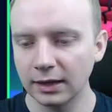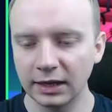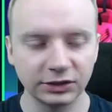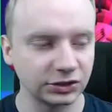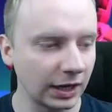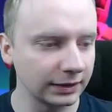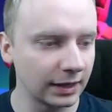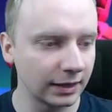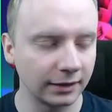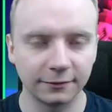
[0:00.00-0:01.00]
And
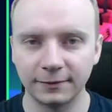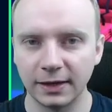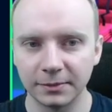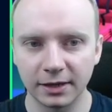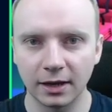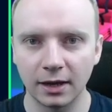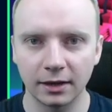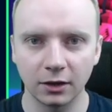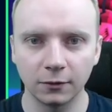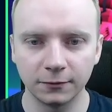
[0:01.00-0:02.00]
Chainer and Flamer
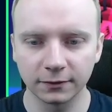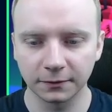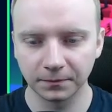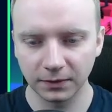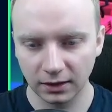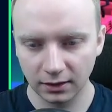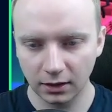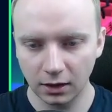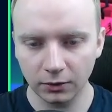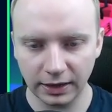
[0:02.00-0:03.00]
are obvious.
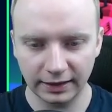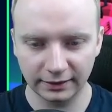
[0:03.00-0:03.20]
Okay,